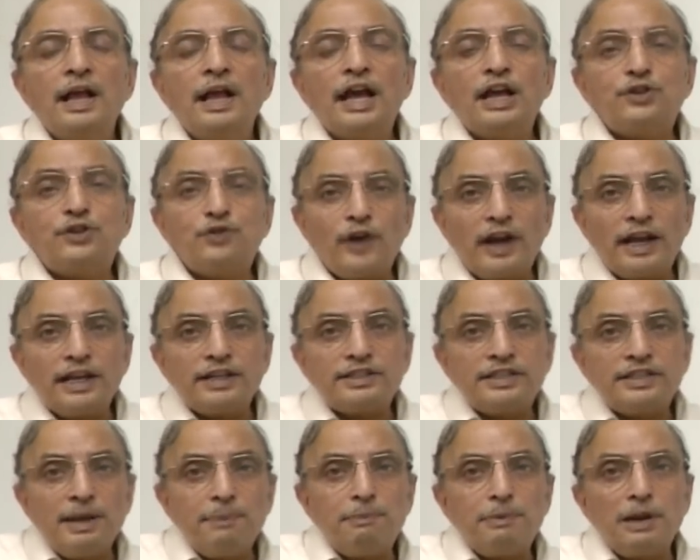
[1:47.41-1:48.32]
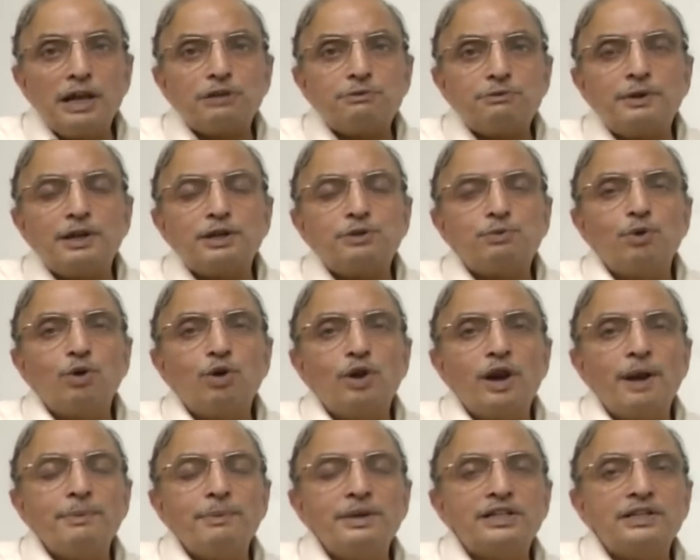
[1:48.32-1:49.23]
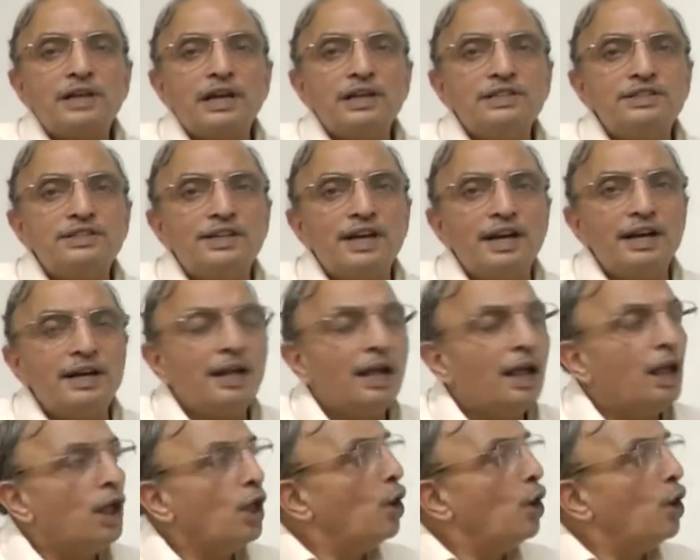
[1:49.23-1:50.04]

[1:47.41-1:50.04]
As far as C++ program is concerned,